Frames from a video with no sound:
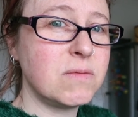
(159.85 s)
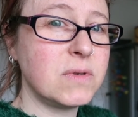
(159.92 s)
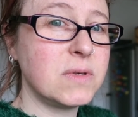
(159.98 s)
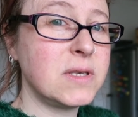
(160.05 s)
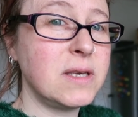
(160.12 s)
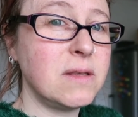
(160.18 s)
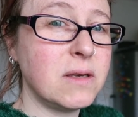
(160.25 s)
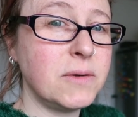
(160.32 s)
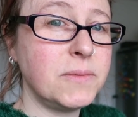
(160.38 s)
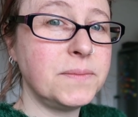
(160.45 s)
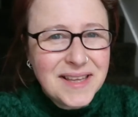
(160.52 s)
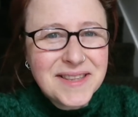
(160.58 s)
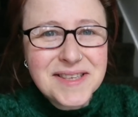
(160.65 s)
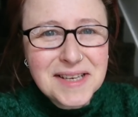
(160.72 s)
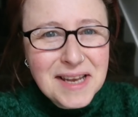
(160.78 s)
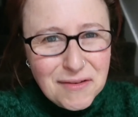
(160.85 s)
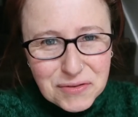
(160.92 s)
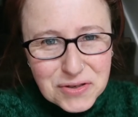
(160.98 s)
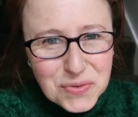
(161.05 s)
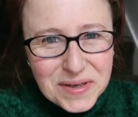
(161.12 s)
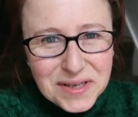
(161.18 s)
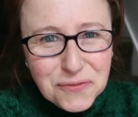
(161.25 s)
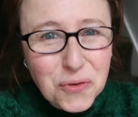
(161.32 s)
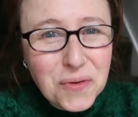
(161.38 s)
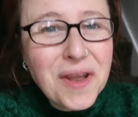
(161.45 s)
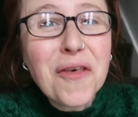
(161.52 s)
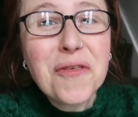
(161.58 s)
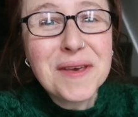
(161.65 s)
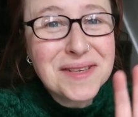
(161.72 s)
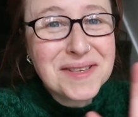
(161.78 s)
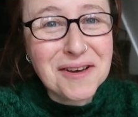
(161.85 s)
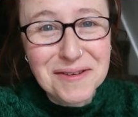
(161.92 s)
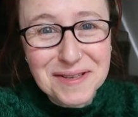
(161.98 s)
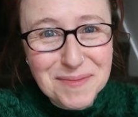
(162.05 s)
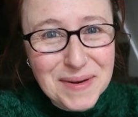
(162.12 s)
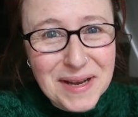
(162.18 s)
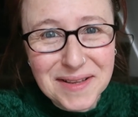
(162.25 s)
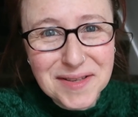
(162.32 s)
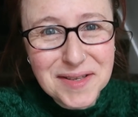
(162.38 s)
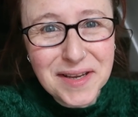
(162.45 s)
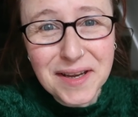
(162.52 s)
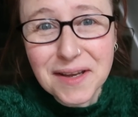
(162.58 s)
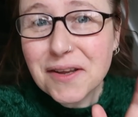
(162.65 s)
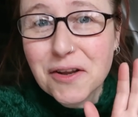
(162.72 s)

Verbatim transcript: We'll see though. It's eleven twenty-four, nothing's going to plan today.